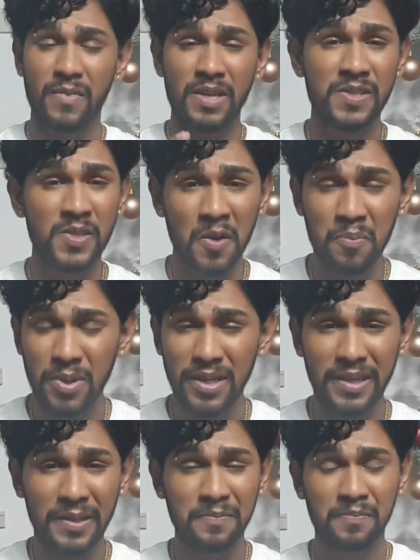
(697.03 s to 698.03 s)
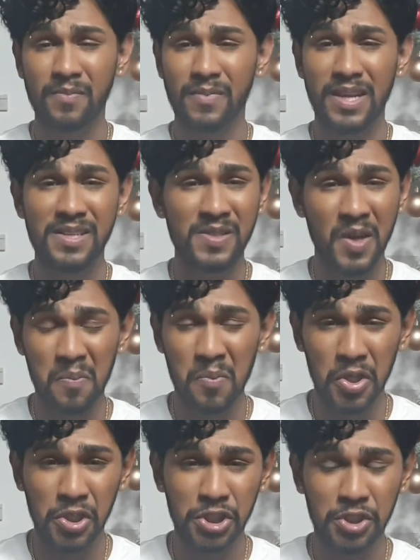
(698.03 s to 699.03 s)
it's not pudding it's not
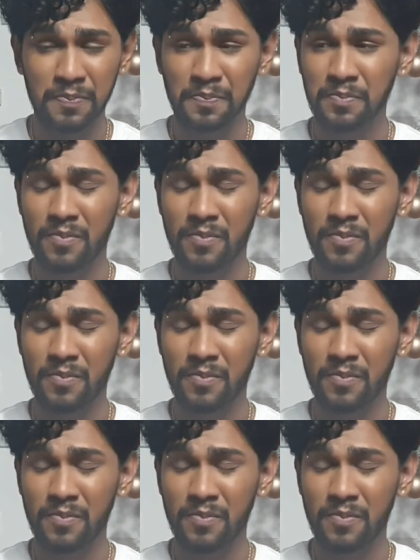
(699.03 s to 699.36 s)
mush